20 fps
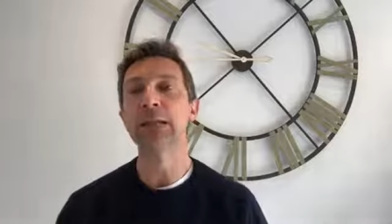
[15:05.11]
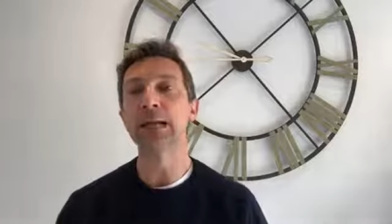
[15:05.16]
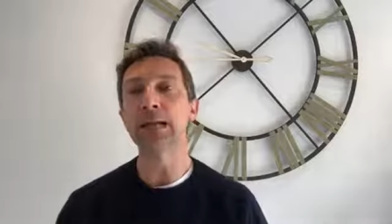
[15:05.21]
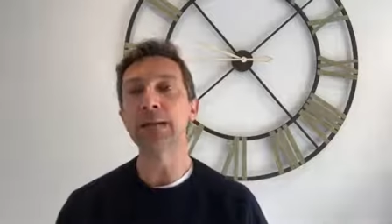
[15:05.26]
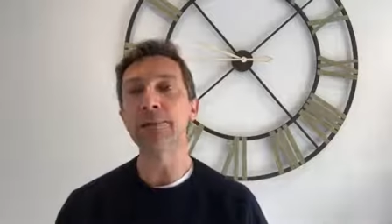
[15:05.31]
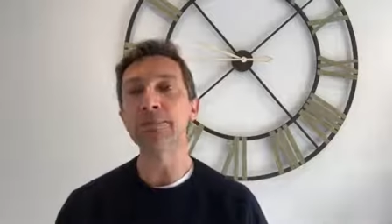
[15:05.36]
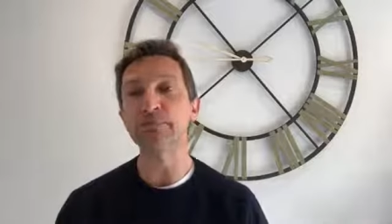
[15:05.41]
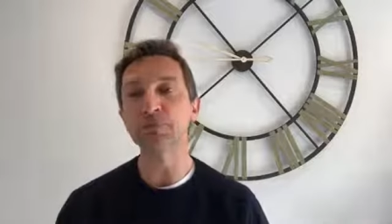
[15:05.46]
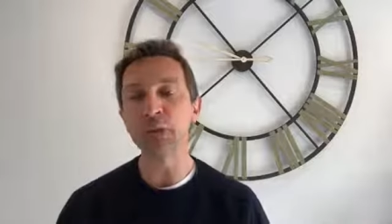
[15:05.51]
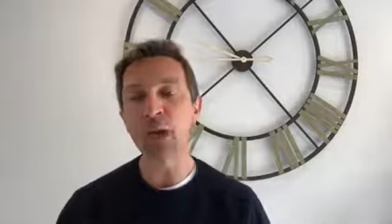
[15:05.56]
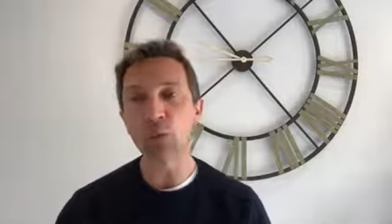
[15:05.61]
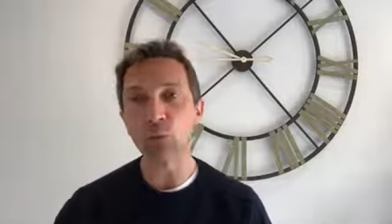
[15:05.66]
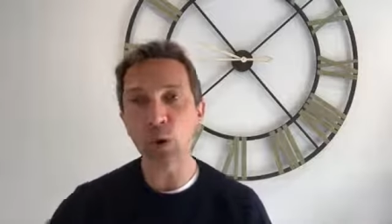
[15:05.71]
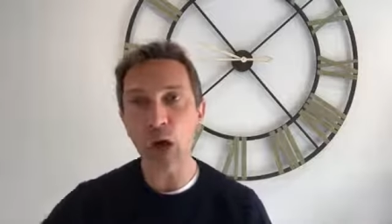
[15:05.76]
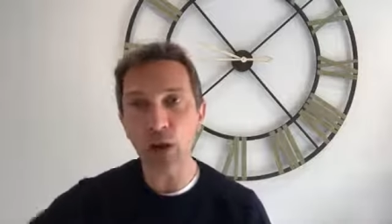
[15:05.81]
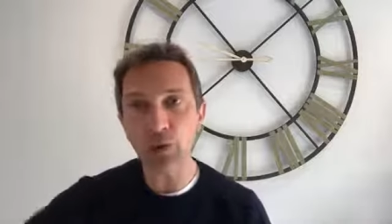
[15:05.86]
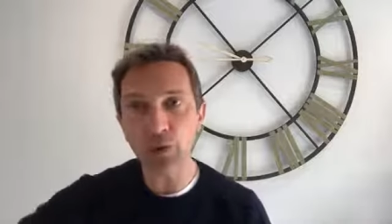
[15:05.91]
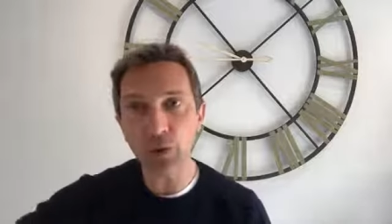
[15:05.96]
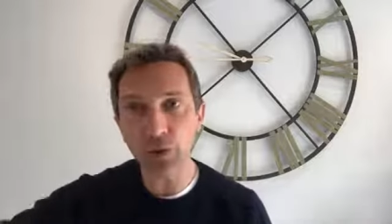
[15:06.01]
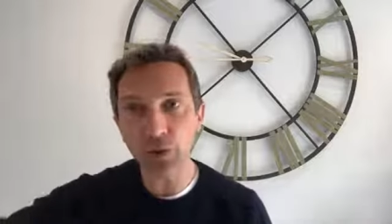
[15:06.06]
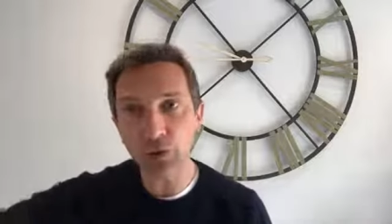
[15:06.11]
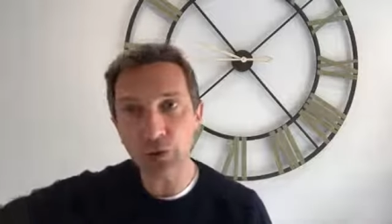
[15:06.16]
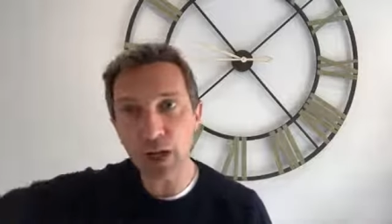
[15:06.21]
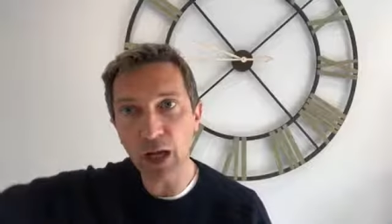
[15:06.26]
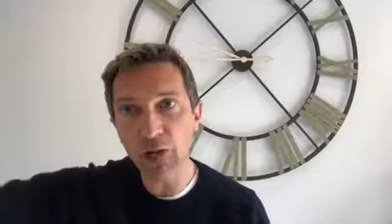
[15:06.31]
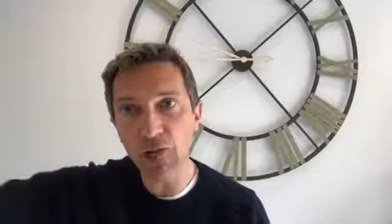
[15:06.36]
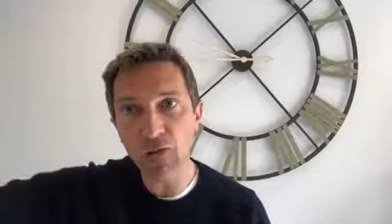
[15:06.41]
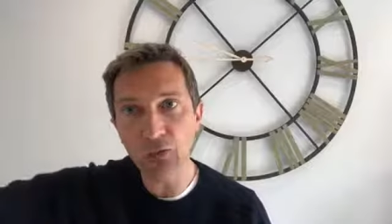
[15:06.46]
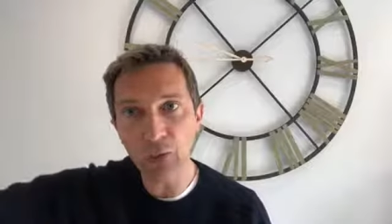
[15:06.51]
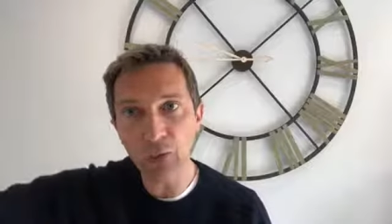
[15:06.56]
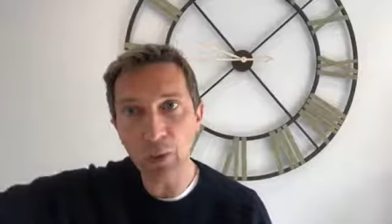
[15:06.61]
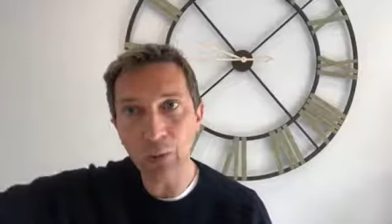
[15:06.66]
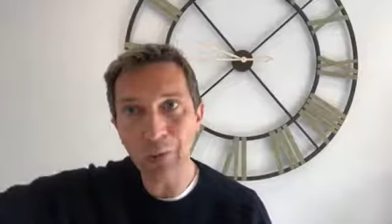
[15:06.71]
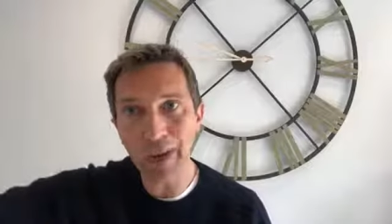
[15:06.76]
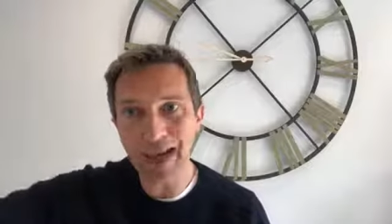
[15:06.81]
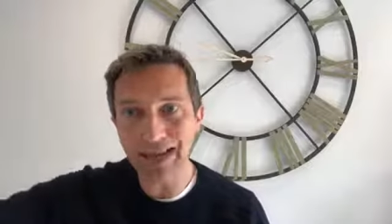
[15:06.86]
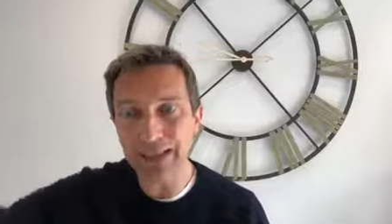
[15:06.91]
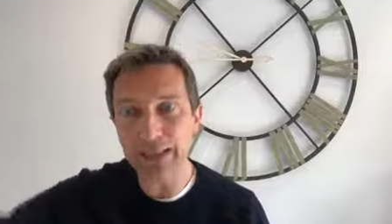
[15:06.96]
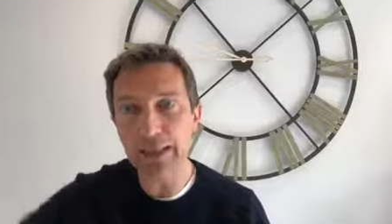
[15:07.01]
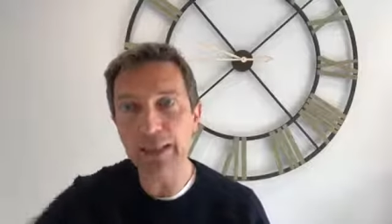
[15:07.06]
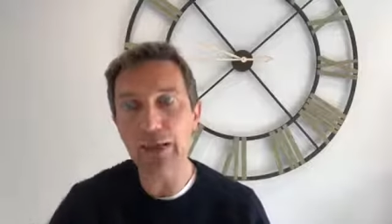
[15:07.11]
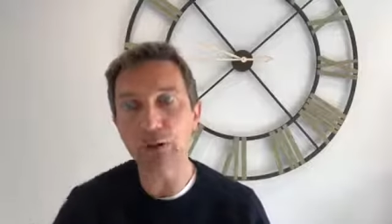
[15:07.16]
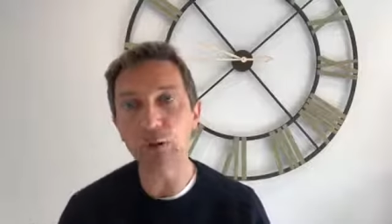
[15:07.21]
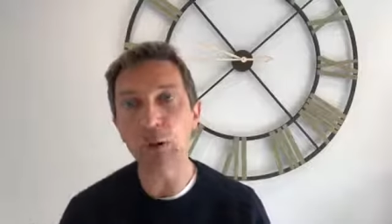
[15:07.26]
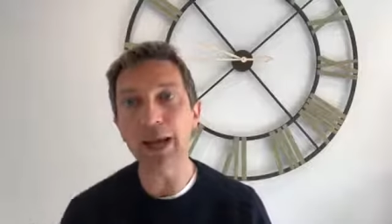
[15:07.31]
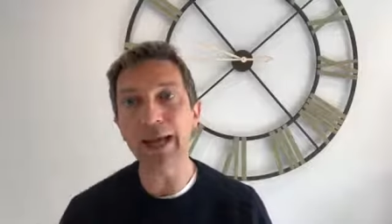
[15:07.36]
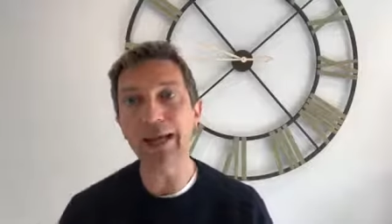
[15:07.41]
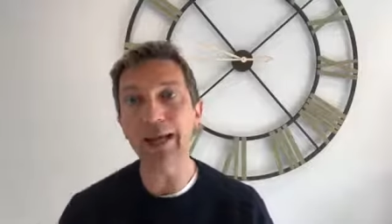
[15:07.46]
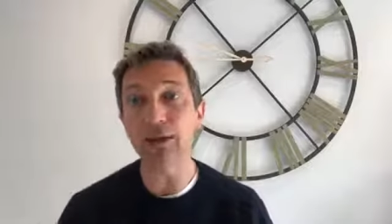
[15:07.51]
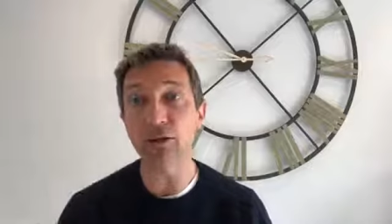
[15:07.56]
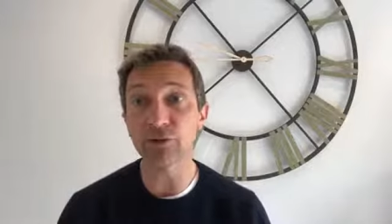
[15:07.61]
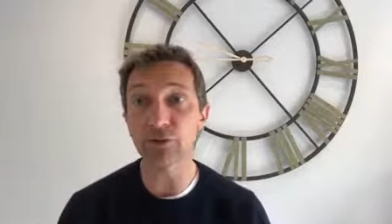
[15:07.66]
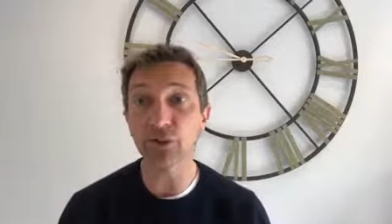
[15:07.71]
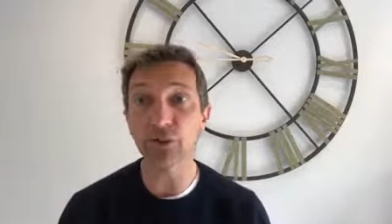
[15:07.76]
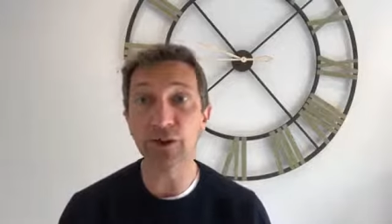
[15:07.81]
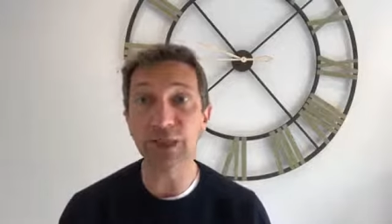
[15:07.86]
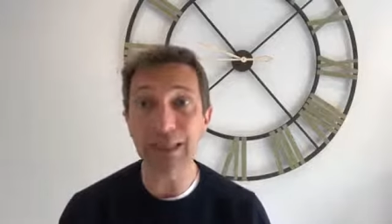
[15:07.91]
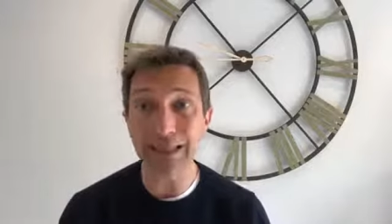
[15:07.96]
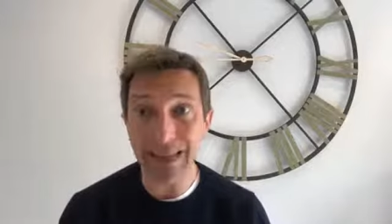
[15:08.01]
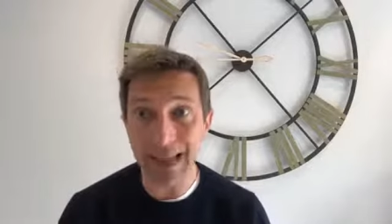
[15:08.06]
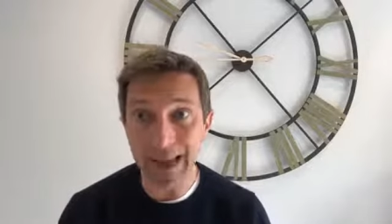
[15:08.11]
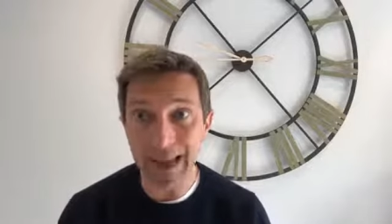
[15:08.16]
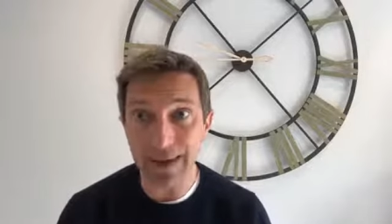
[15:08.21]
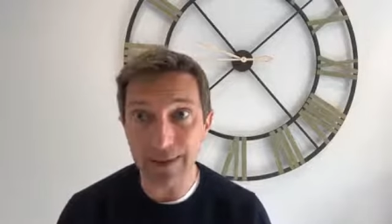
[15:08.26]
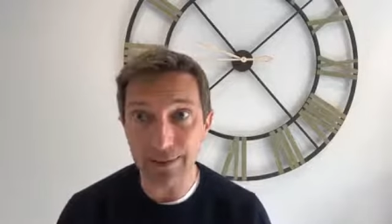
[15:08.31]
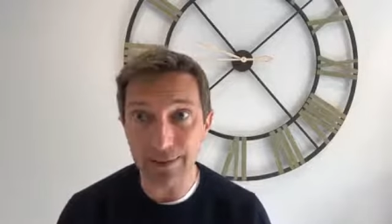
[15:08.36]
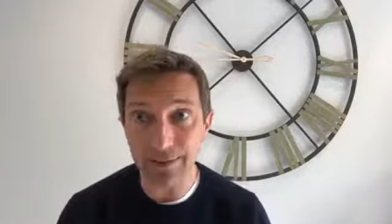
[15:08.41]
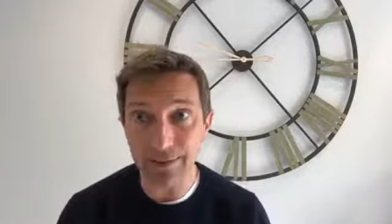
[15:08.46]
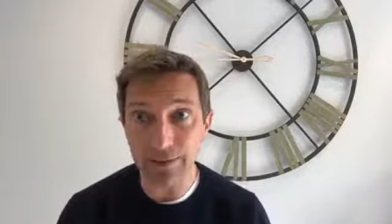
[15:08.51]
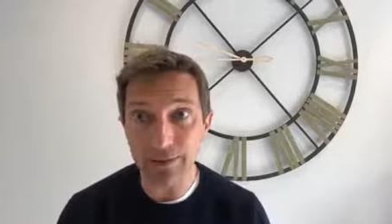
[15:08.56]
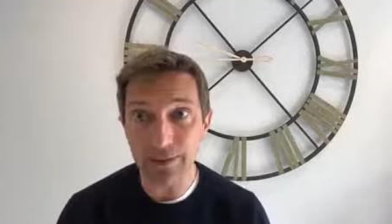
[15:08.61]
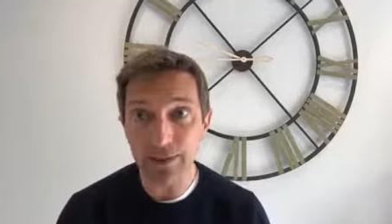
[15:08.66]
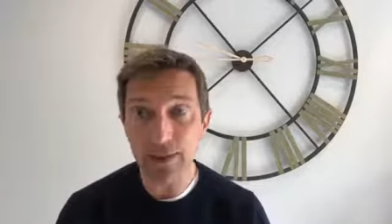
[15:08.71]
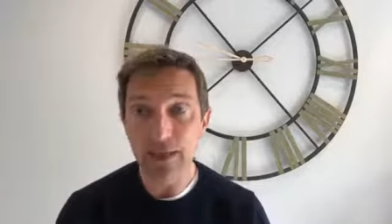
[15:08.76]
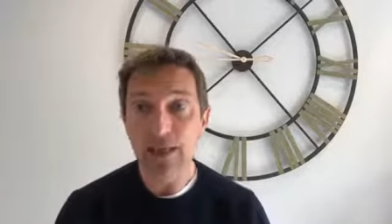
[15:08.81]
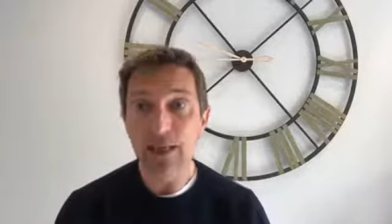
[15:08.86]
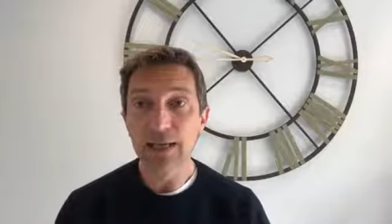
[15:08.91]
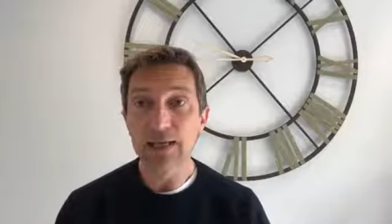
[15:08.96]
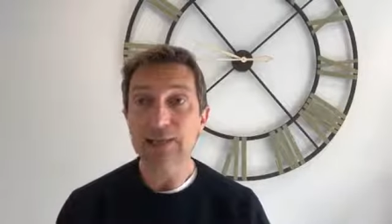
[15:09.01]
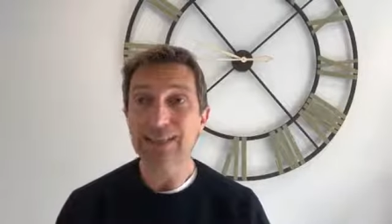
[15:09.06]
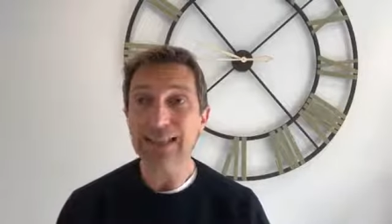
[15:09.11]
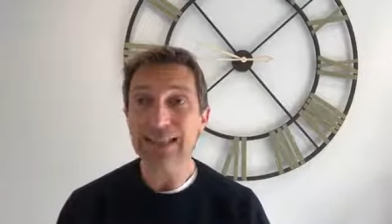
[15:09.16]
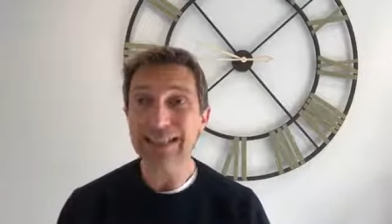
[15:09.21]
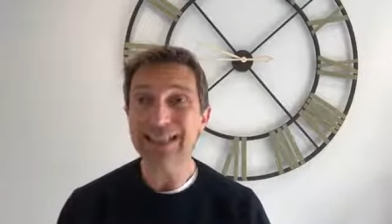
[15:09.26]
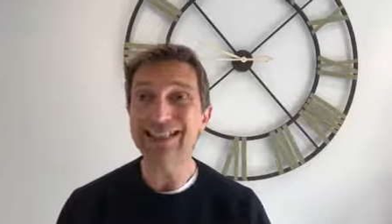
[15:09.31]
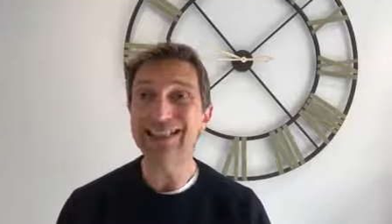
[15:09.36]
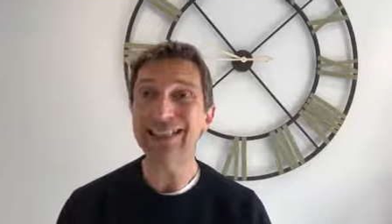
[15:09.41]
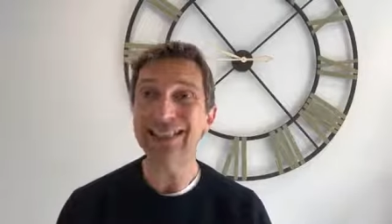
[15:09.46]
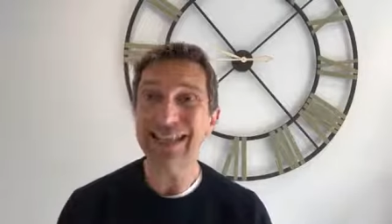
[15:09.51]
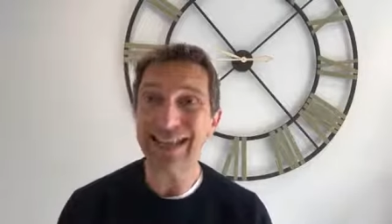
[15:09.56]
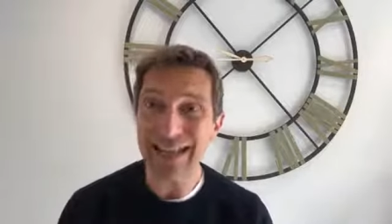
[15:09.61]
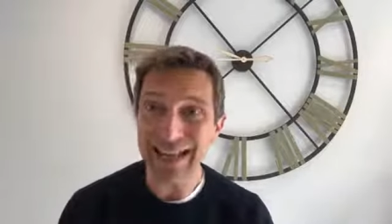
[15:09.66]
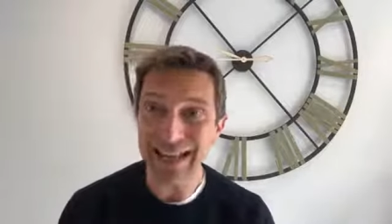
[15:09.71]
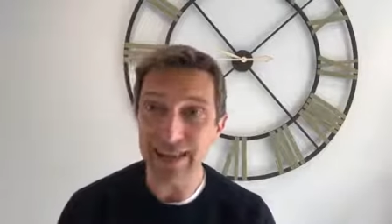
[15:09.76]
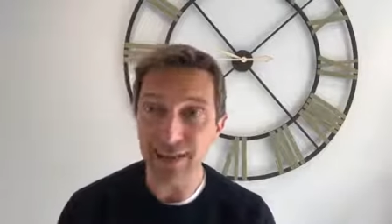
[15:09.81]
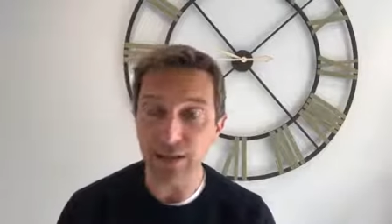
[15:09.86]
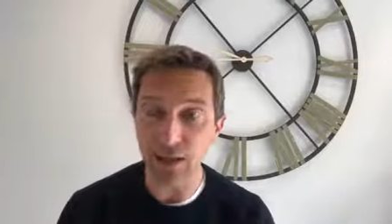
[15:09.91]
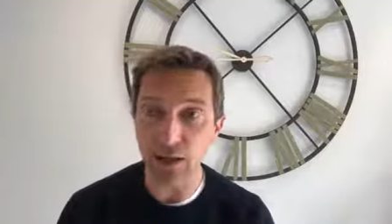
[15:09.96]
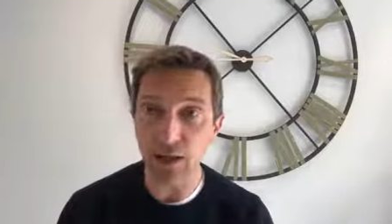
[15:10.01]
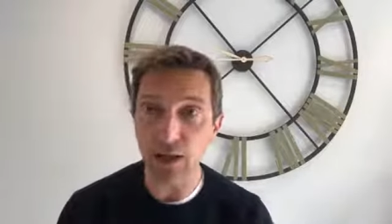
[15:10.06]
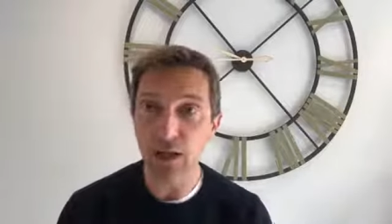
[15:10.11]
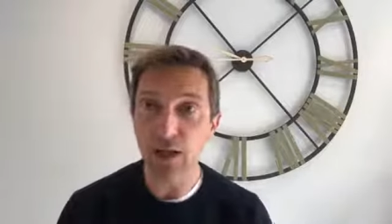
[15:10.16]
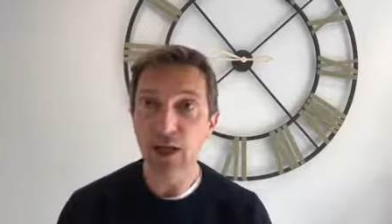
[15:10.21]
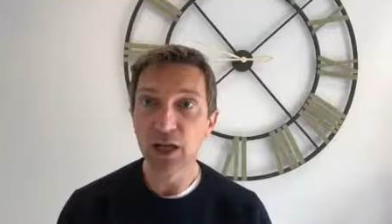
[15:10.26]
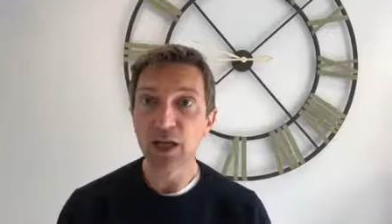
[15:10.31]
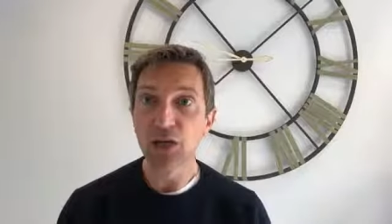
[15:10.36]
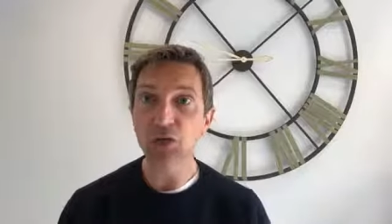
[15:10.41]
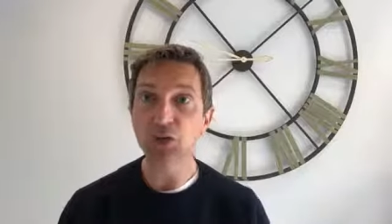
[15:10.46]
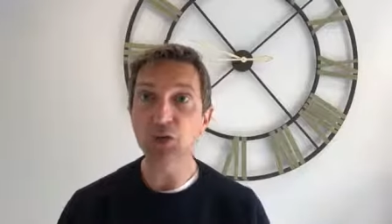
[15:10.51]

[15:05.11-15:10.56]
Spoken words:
and while the 300 were battling away kind of on the land, Scillis and Hydna